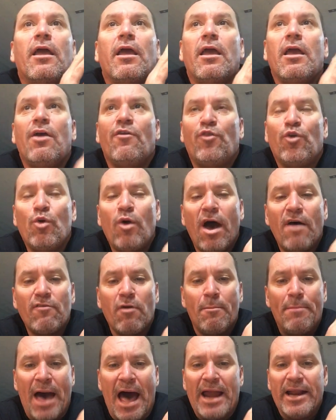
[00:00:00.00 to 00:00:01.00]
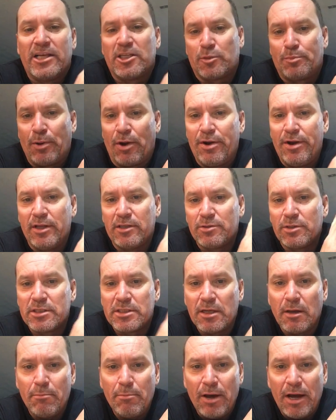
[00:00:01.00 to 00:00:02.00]
If you have a bad experience with
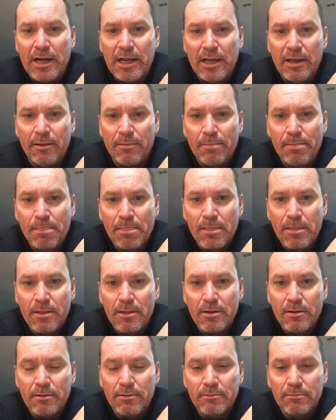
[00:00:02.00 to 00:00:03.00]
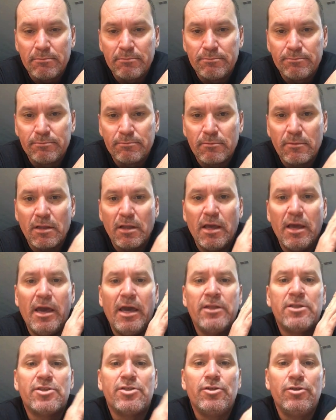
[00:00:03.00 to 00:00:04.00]
somebody,
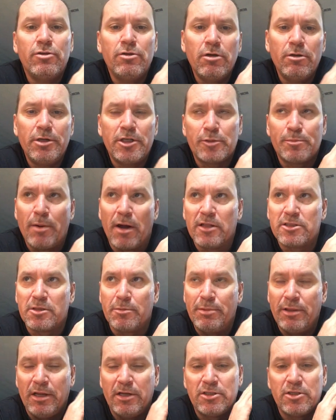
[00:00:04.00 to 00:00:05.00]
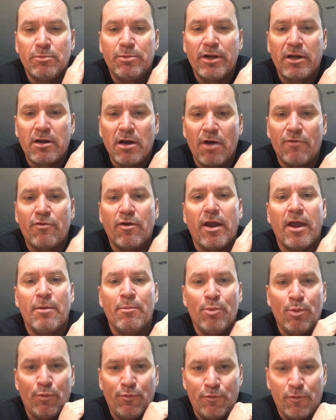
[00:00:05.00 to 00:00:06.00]
it's your responsibility to recover
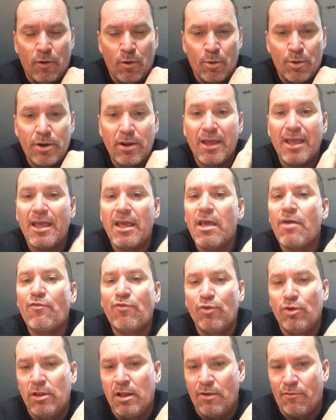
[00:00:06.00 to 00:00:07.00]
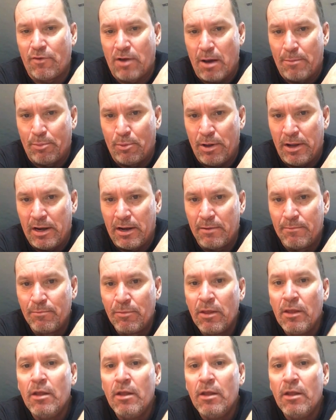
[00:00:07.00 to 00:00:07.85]
and move forward if you love capoeira.